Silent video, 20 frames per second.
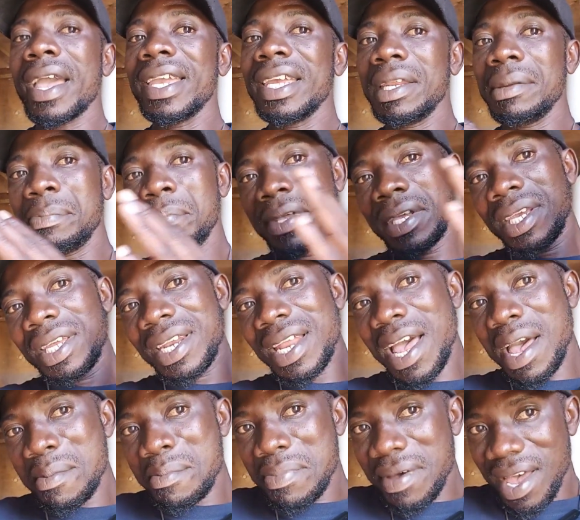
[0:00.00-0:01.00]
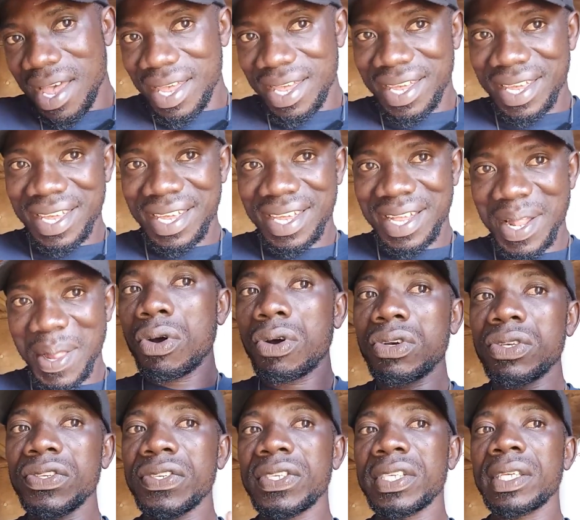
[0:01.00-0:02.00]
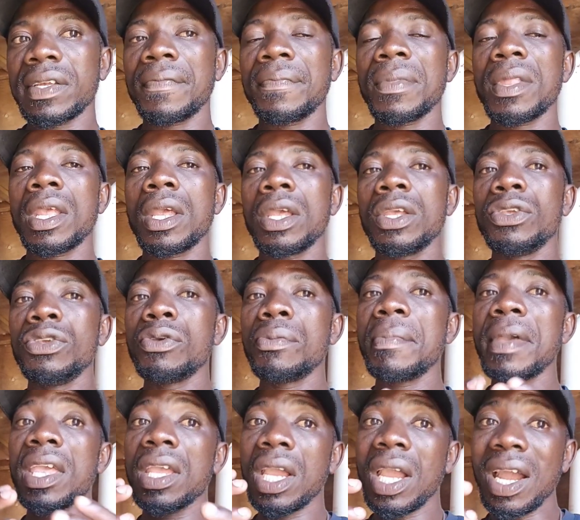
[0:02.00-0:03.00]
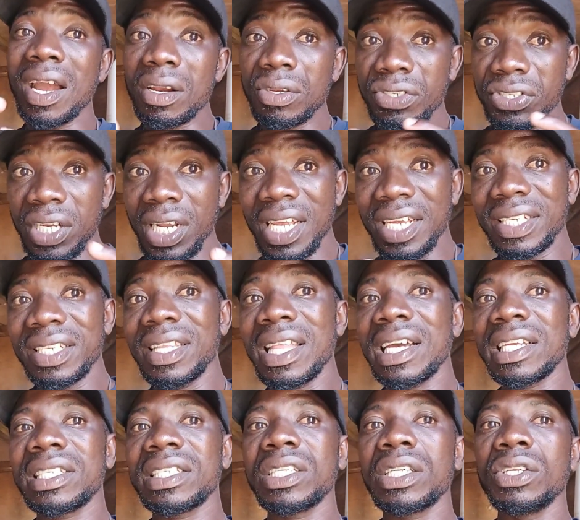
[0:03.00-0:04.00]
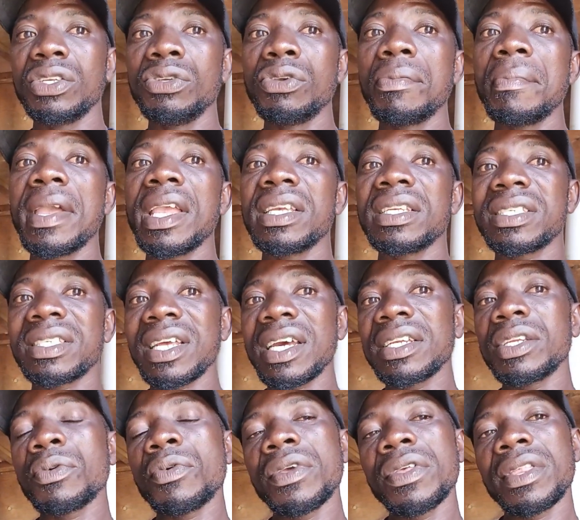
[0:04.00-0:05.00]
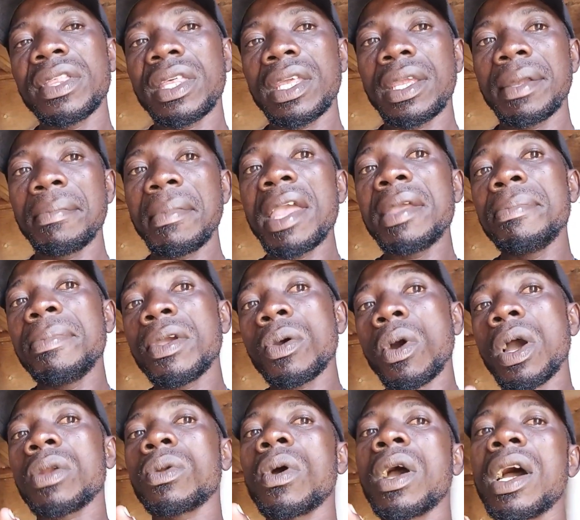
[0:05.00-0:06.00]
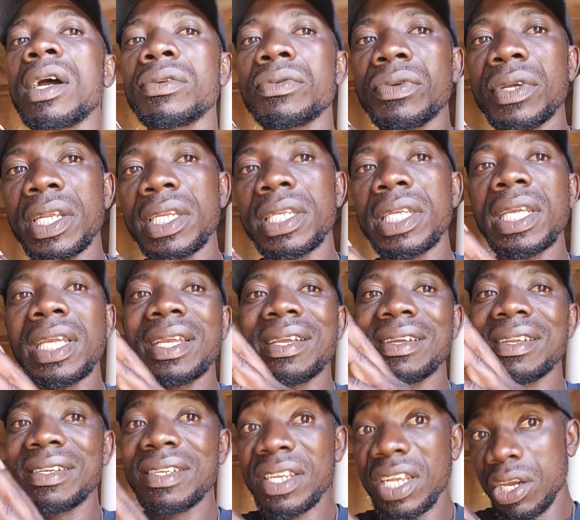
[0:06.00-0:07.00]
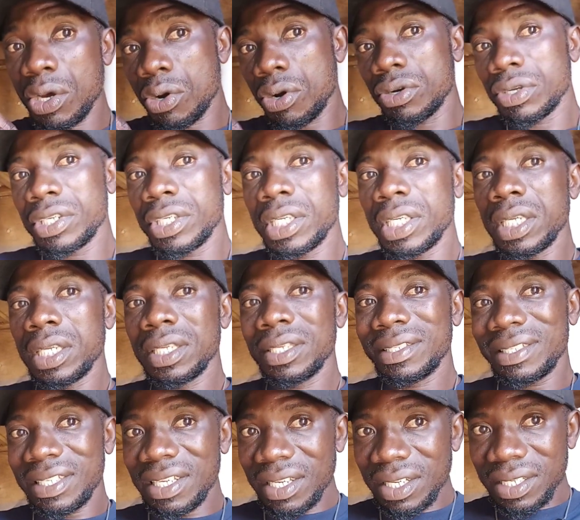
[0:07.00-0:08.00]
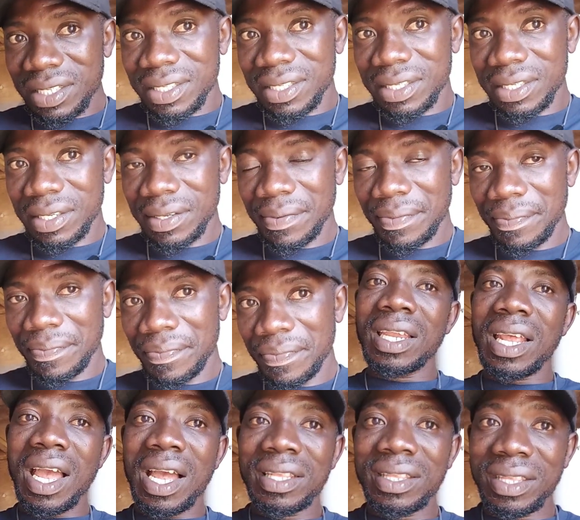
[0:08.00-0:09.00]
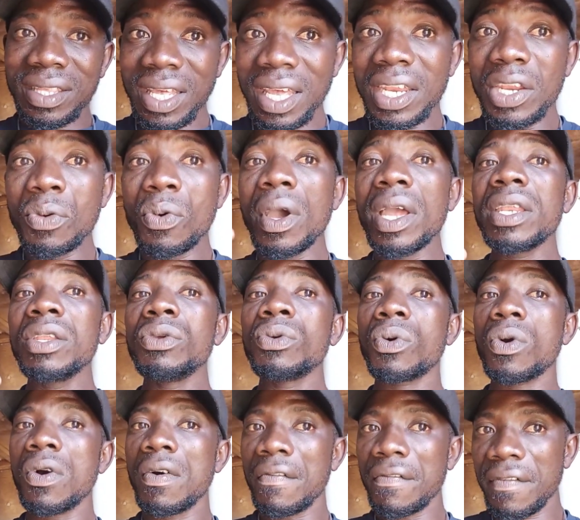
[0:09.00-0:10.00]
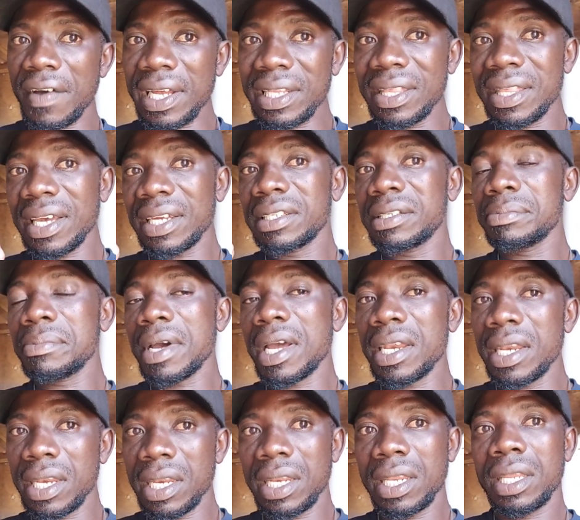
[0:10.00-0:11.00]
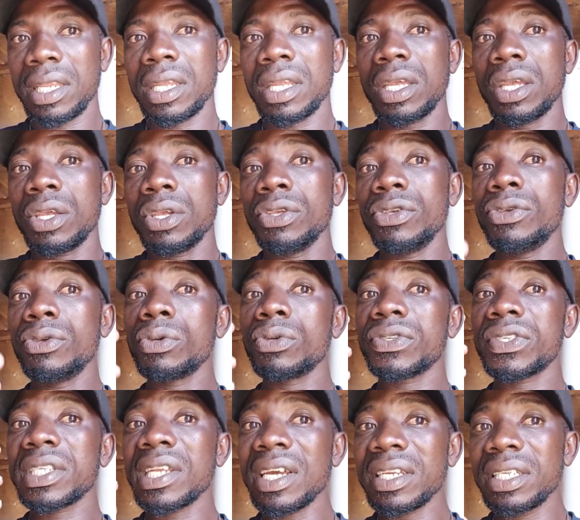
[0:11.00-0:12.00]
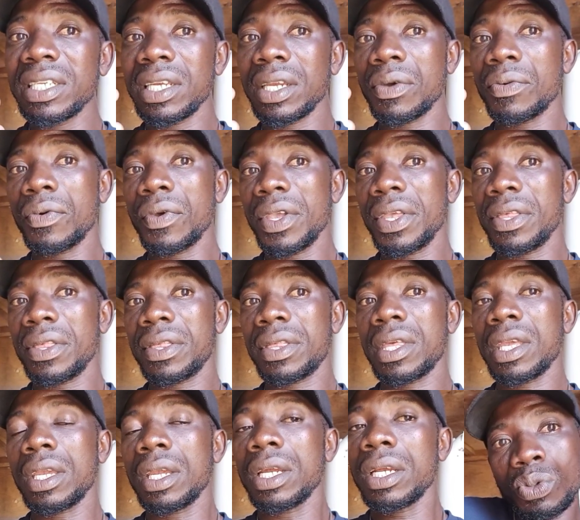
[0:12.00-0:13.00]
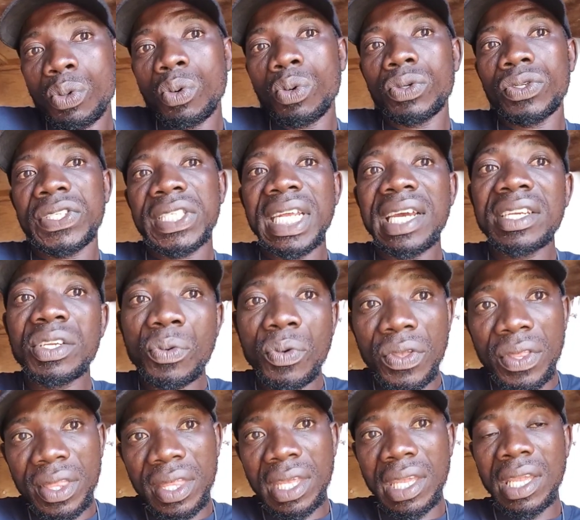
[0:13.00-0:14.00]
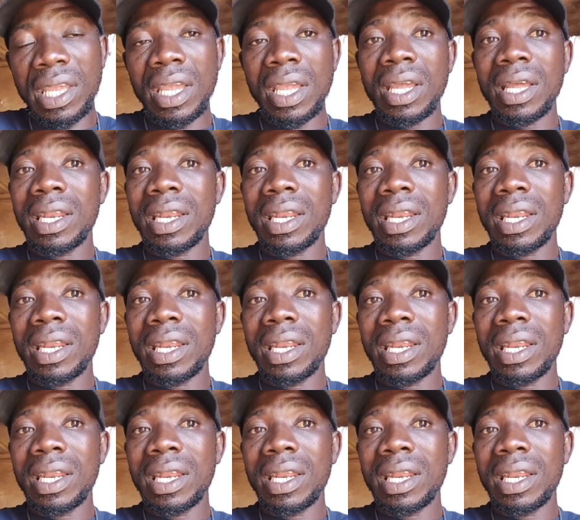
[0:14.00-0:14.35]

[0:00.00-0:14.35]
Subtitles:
in big number, because you may calculate that you may start with maybe 100-day-old chicks, and then when you convert that money you're starting with to start with the